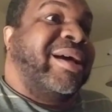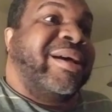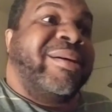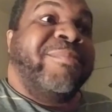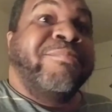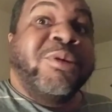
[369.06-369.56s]

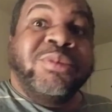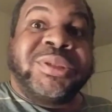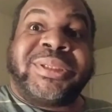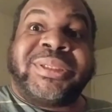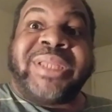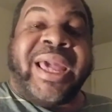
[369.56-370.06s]

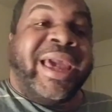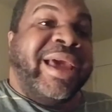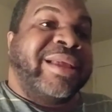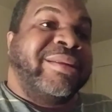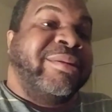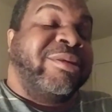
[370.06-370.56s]
Moose
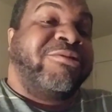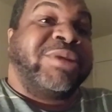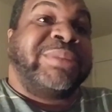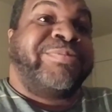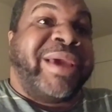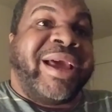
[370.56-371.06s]
and Chris
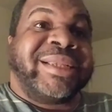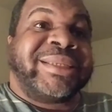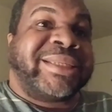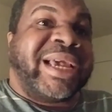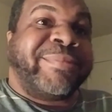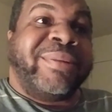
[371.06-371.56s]
Bay had a
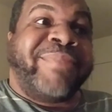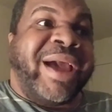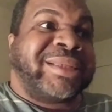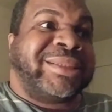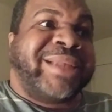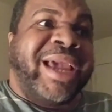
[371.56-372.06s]
segment
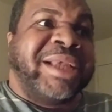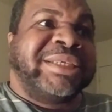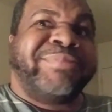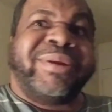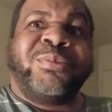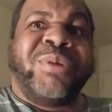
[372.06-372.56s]
backstage,
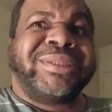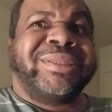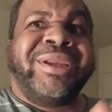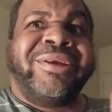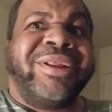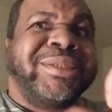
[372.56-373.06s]
but it wasn't
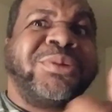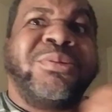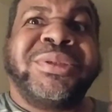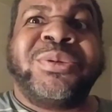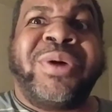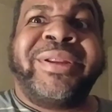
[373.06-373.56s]
nearly as cool
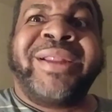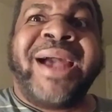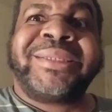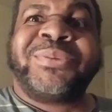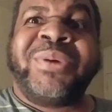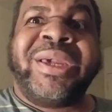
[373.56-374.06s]
as the one
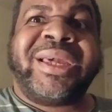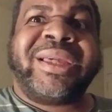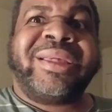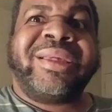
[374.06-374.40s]
last week.